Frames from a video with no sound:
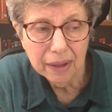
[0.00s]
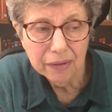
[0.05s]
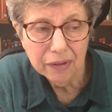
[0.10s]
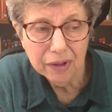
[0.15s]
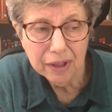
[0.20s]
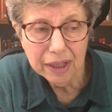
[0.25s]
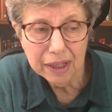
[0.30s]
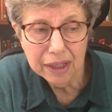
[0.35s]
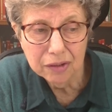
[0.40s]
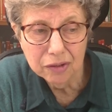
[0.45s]

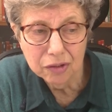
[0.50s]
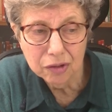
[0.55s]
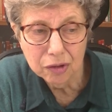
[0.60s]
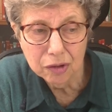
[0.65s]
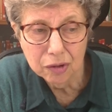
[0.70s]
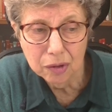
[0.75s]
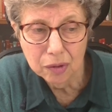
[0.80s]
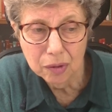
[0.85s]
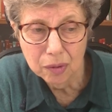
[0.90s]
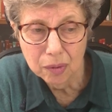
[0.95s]
The
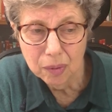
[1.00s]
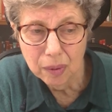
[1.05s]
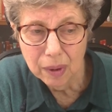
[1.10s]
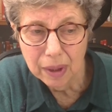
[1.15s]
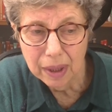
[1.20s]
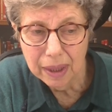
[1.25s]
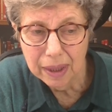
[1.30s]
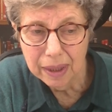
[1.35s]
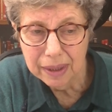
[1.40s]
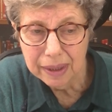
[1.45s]
Hindu
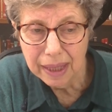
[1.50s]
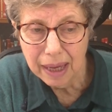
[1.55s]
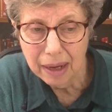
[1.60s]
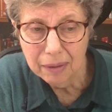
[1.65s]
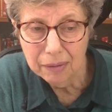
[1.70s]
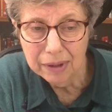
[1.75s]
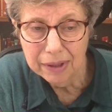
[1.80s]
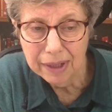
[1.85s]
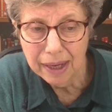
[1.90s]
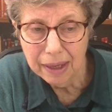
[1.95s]

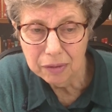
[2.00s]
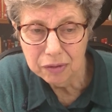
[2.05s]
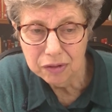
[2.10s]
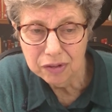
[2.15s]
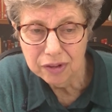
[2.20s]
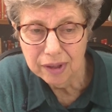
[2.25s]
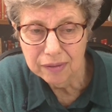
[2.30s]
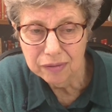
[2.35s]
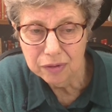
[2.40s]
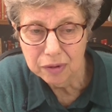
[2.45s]
carried out
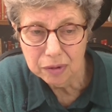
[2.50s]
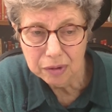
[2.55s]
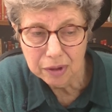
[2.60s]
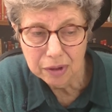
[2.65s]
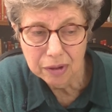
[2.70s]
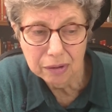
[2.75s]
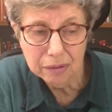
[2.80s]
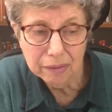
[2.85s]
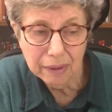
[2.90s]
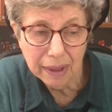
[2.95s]
several
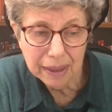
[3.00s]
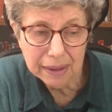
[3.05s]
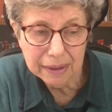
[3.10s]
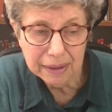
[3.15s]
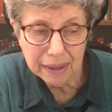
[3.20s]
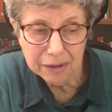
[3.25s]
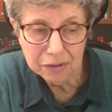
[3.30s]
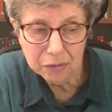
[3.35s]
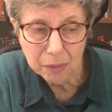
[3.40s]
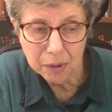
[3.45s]
Koran
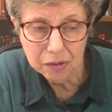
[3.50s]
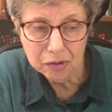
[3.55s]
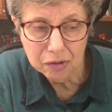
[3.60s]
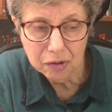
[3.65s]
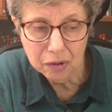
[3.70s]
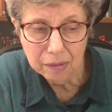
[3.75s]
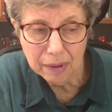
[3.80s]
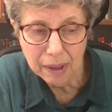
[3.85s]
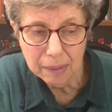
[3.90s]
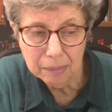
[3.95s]

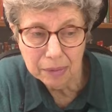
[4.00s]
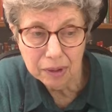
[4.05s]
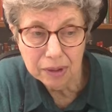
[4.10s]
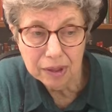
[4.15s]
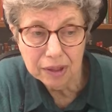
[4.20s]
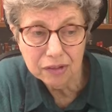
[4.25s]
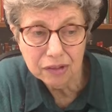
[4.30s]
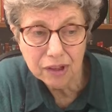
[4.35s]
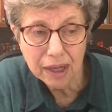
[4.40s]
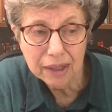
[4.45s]

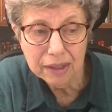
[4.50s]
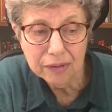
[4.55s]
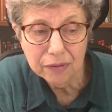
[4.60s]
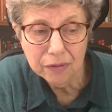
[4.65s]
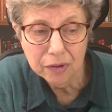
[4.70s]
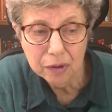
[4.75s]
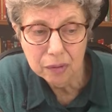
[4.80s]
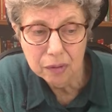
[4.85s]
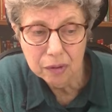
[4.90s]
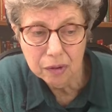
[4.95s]
burnings. And
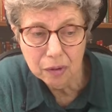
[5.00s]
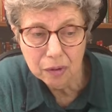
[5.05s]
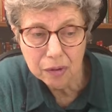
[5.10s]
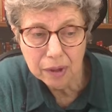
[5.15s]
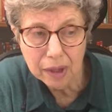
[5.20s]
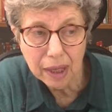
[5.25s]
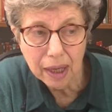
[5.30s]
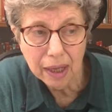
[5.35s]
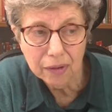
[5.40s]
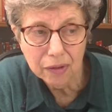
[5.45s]
if you
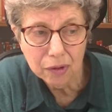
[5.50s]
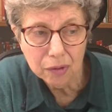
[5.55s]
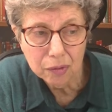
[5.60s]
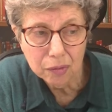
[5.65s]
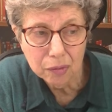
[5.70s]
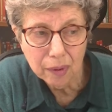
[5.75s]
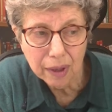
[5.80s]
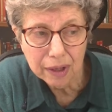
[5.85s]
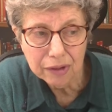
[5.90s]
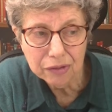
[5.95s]
look at the
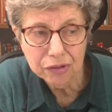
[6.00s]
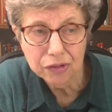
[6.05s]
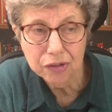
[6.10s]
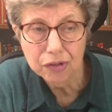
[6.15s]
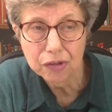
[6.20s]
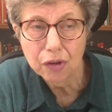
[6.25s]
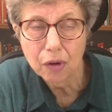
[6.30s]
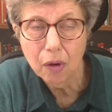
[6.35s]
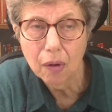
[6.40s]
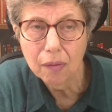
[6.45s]

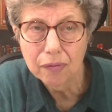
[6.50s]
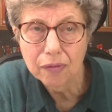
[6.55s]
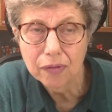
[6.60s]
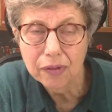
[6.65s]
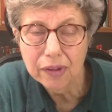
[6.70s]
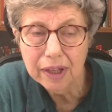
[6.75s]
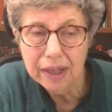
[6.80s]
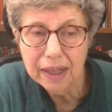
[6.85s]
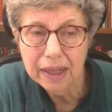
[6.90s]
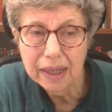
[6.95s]
rest
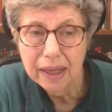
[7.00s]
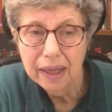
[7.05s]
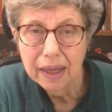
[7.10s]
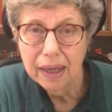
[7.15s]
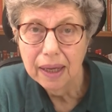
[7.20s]
of the